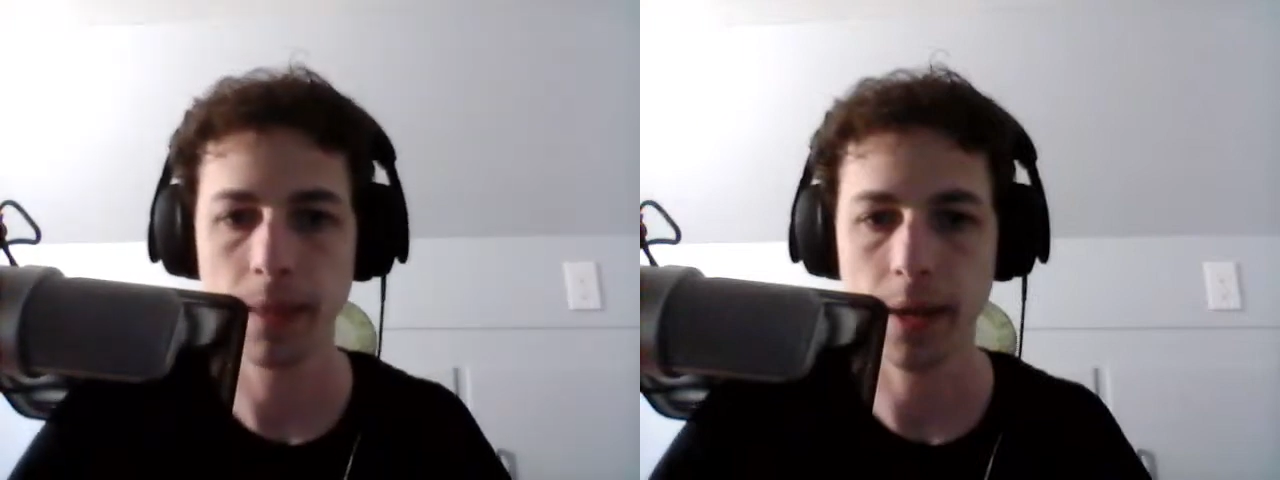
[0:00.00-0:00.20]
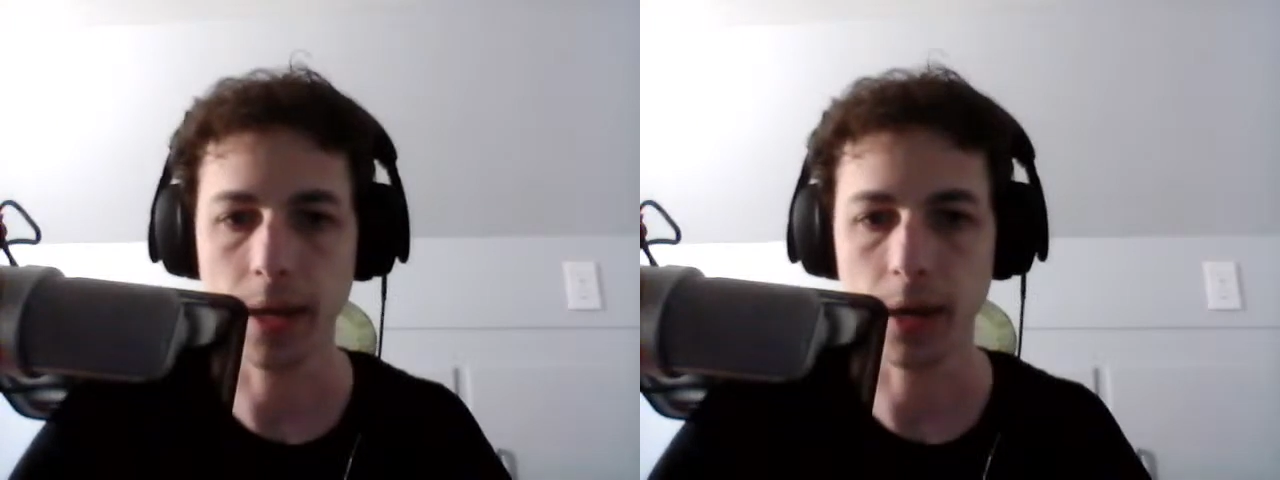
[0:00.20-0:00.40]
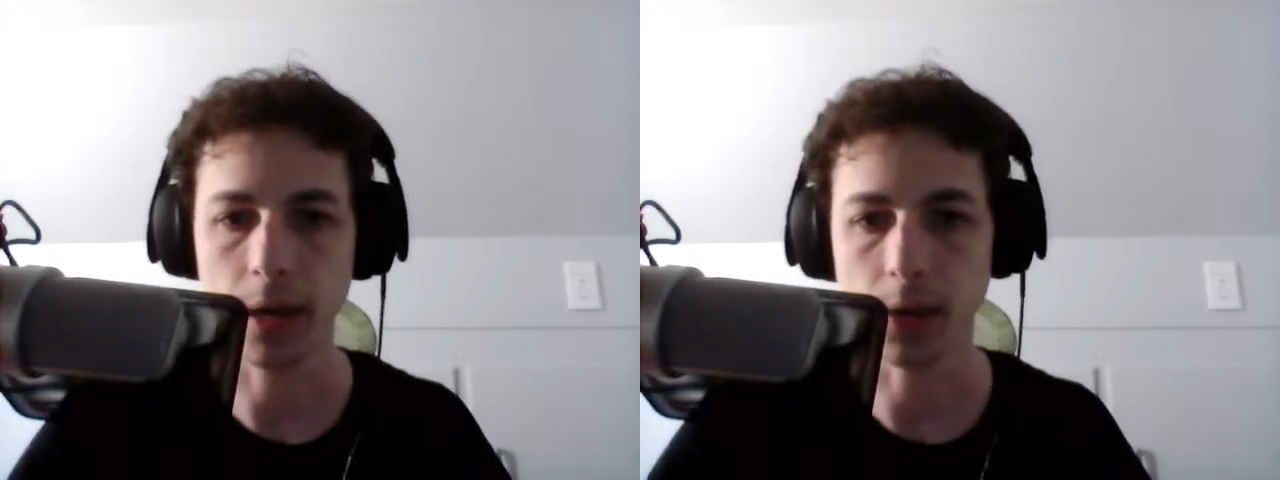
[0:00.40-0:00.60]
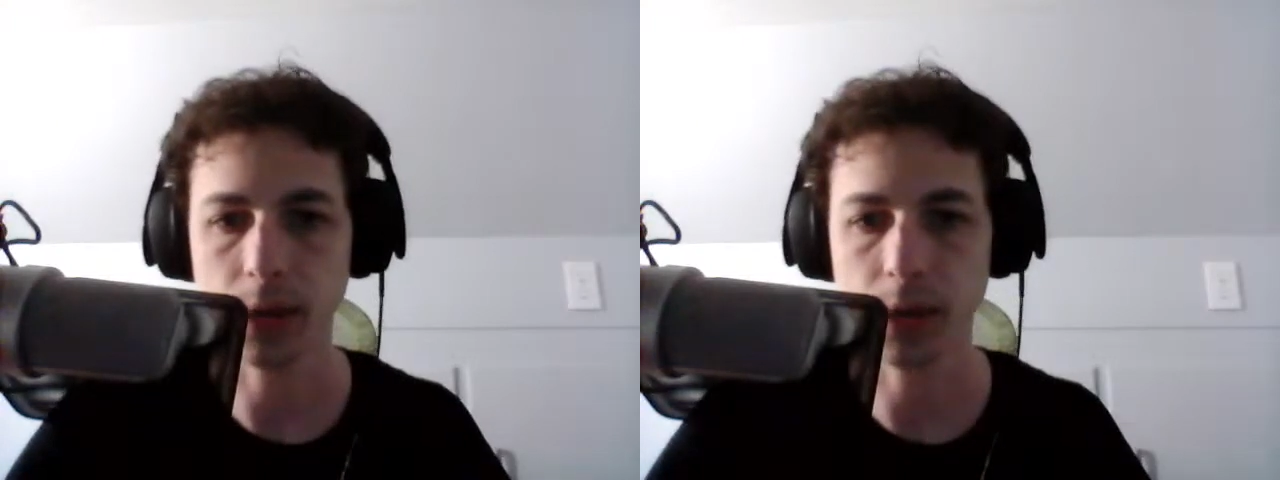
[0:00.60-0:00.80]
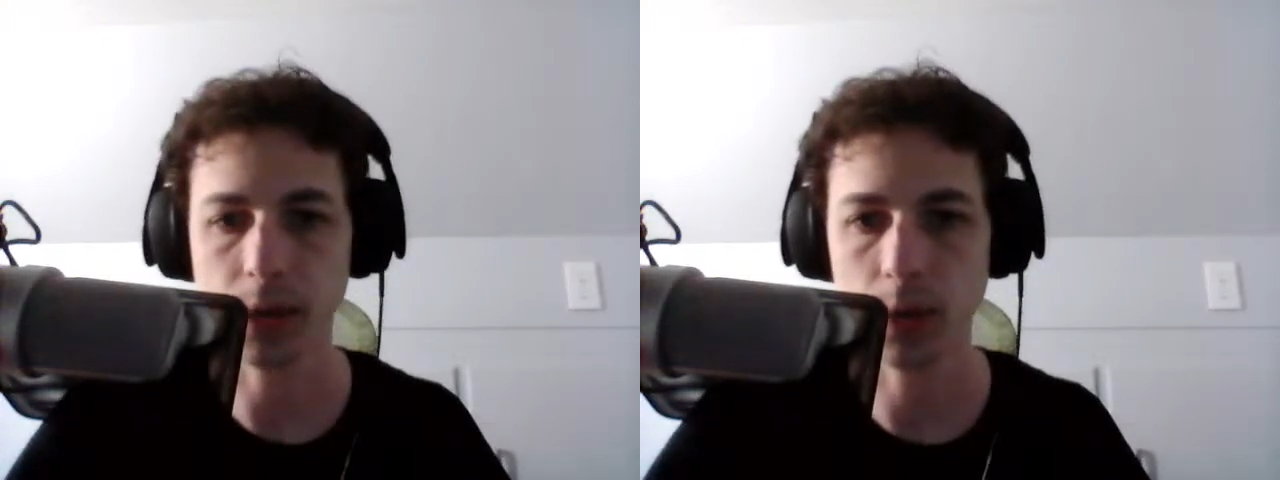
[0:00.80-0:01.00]
And I'll set
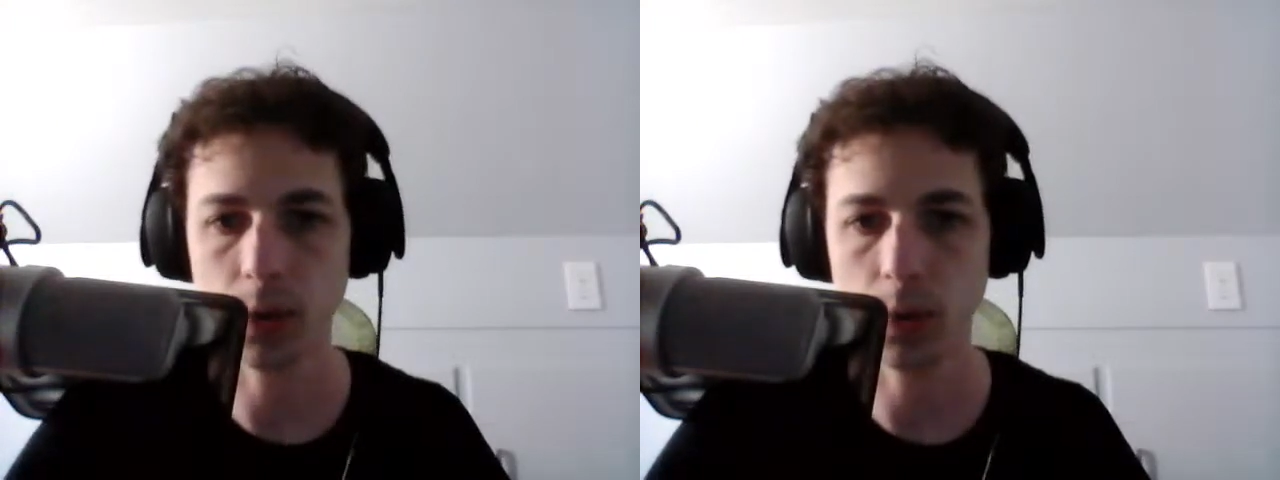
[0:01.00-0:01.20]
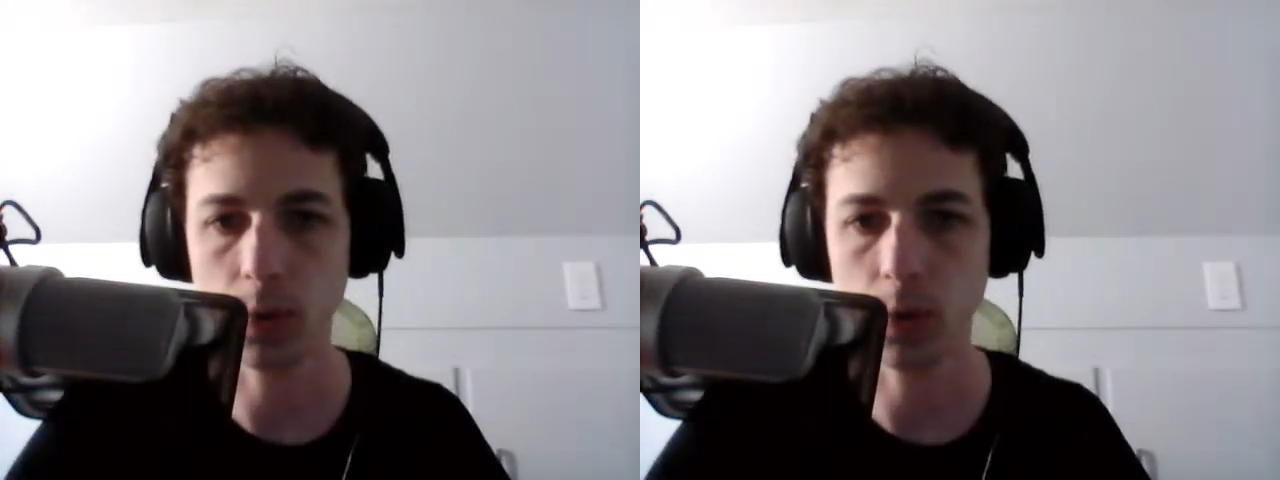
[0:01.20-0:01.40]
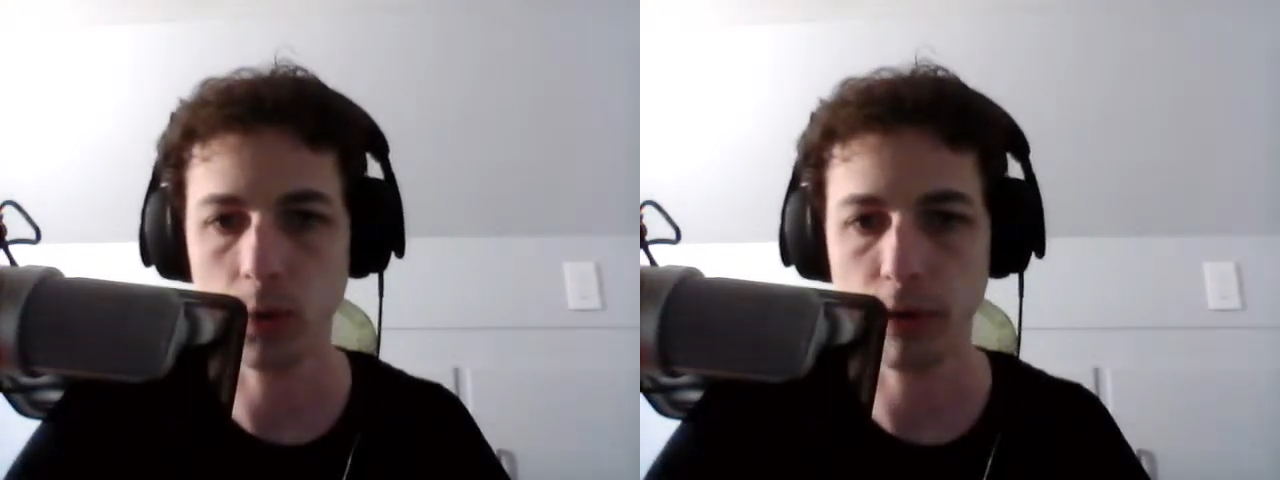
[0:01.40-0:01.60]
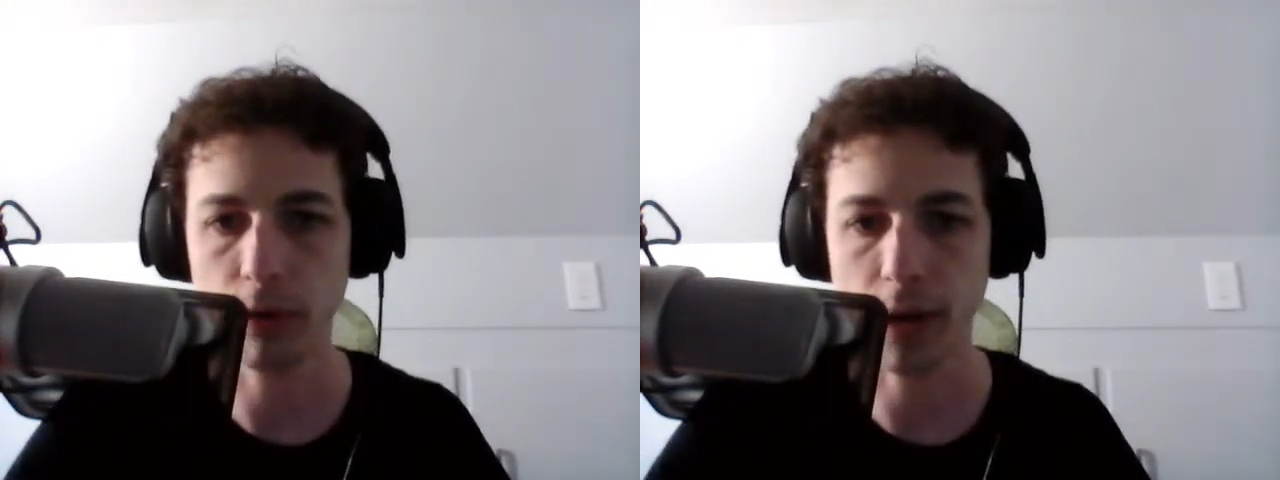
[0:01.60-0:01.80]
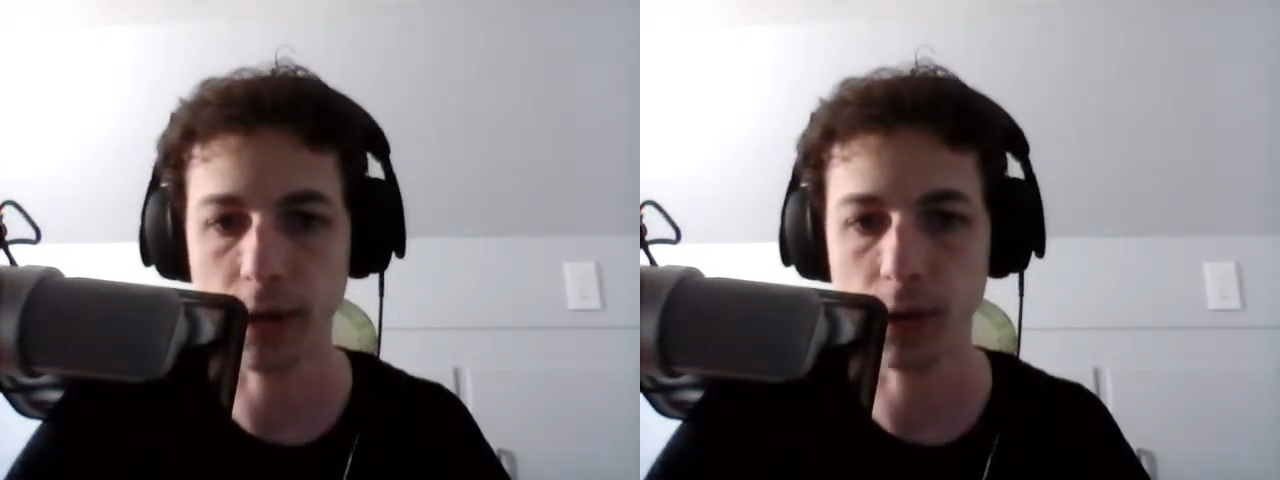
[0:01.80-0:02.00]
it to
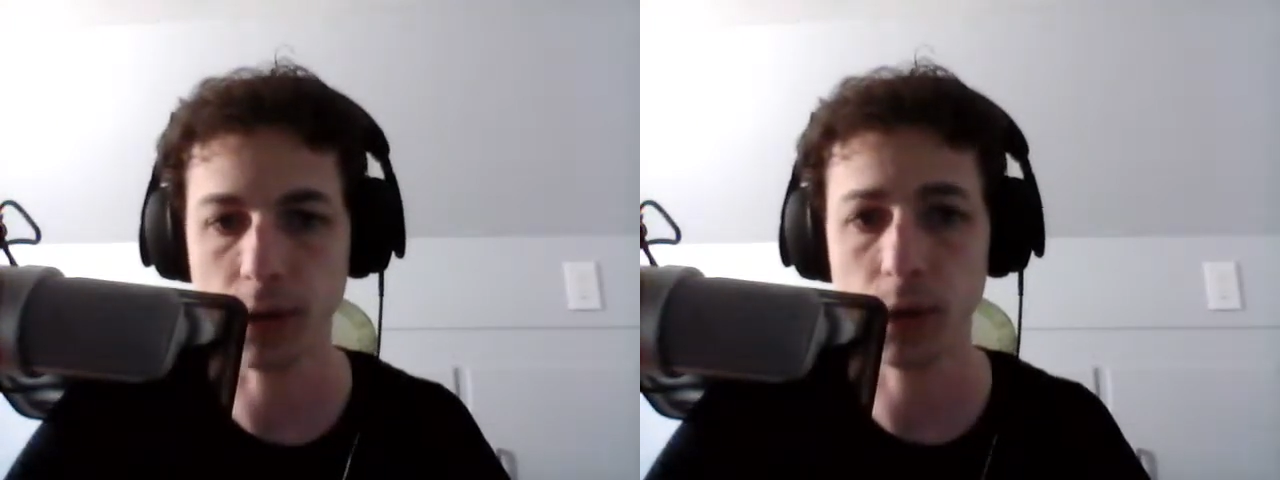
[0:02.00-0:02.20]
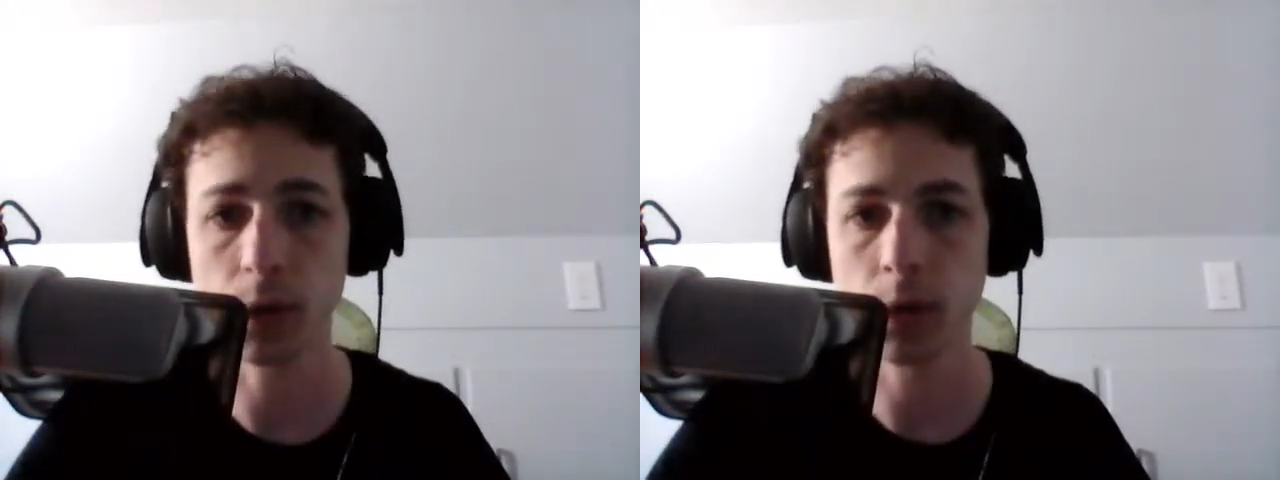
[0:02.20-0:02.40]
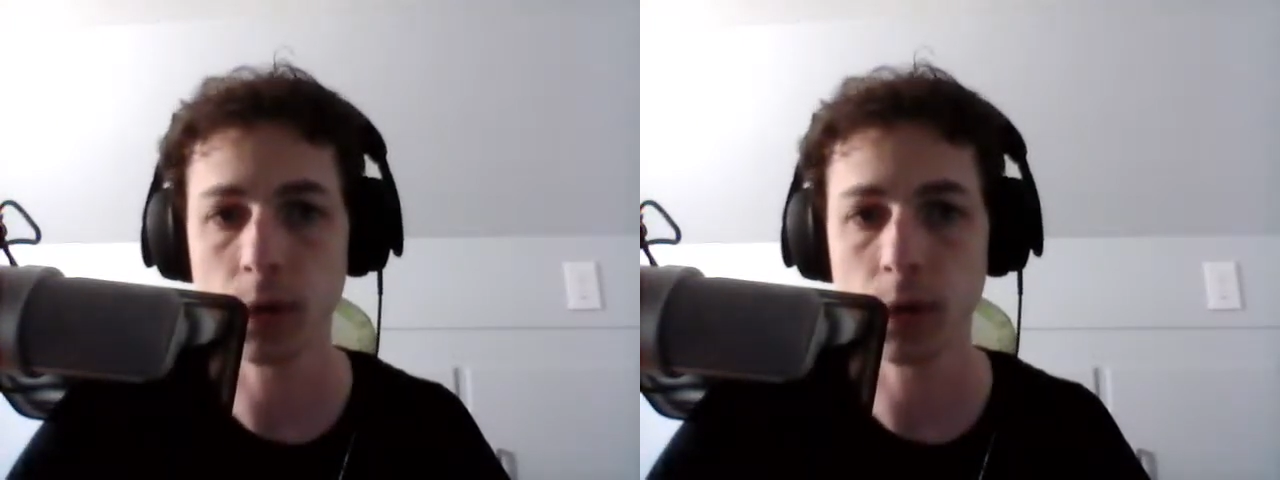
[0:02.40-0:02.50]
friends.